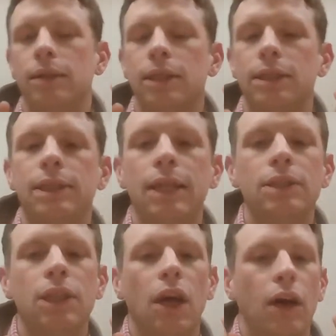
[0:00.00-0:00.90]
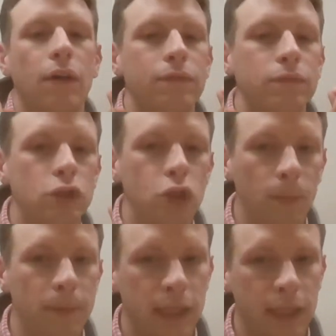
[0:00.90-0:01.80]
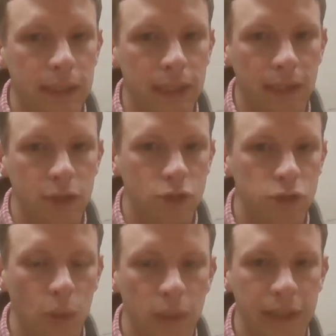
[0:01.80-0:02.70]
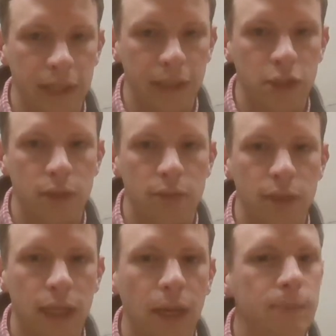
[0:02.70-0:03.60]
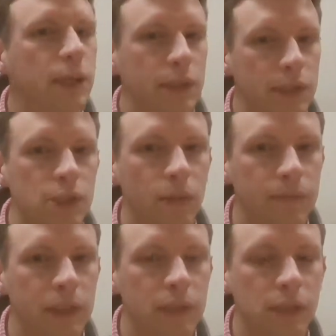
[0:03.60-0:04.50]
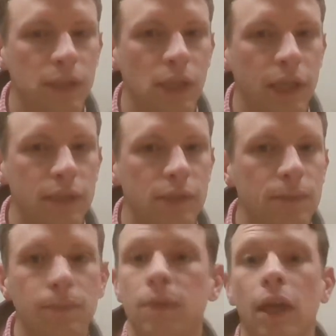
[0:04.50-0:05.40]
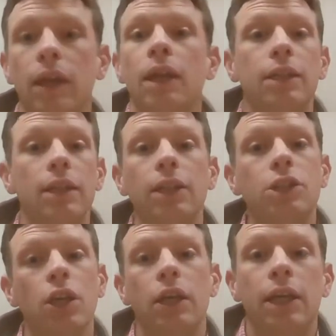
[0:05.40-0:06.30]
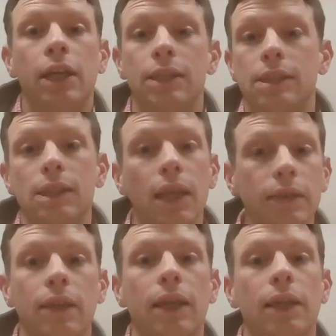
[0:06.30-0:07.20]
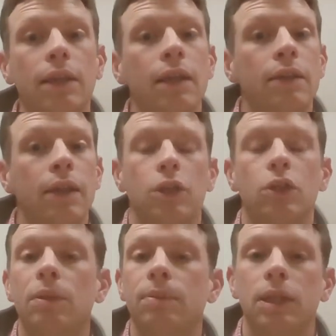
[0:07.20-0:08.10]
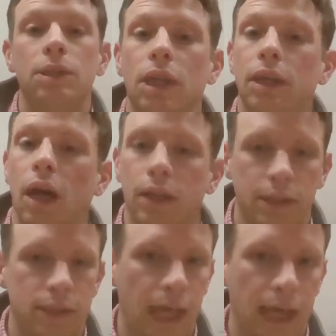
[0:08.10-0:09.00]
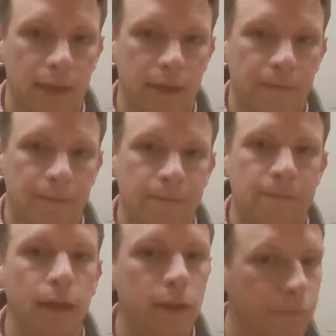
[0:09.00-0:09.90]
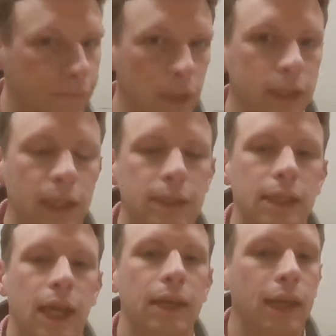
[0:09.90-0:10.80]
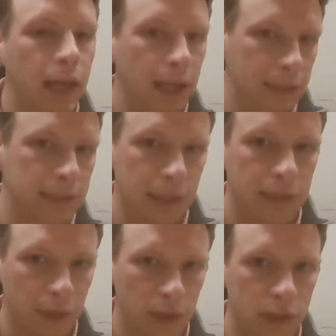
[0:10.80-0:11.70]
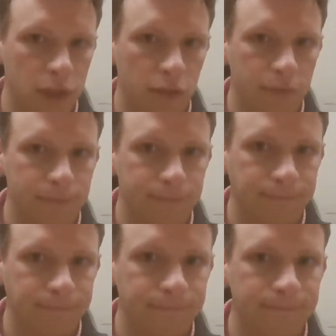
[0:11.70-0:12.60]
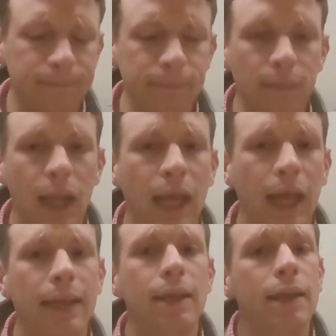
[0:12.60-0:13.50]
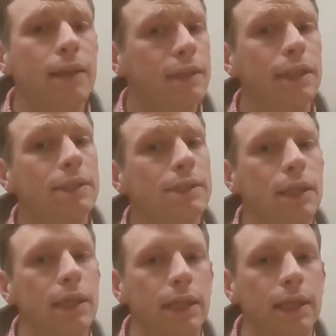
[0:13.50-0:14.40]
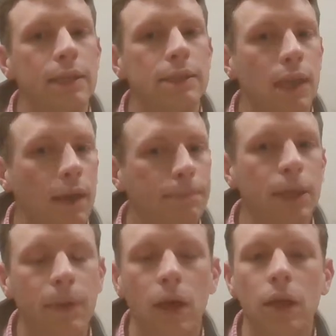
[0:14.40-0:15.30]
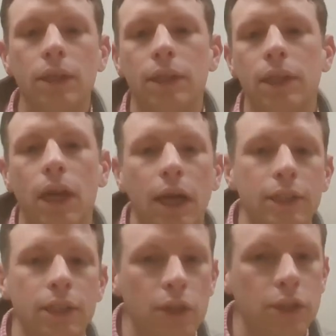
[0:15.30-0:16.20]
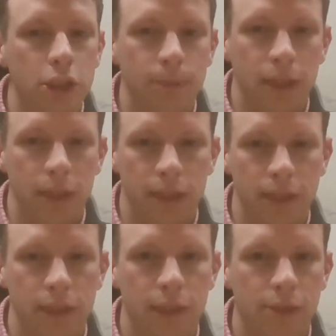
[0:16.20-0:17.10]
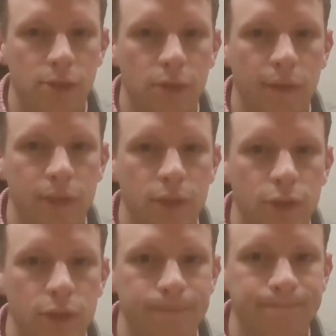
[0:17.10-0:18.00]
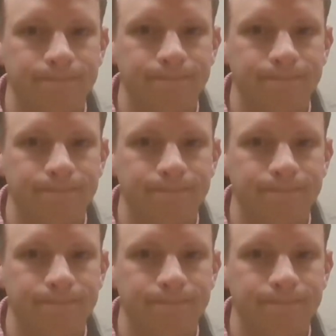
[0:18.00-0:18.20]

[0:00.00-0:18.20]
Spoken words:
this sense of dominating and controlling nature that comes out of this confidence in science. That nature is something that human can understand, can fully understand, and can take advantage of. And this is a big part of the ideology behind the Industrial Revolution.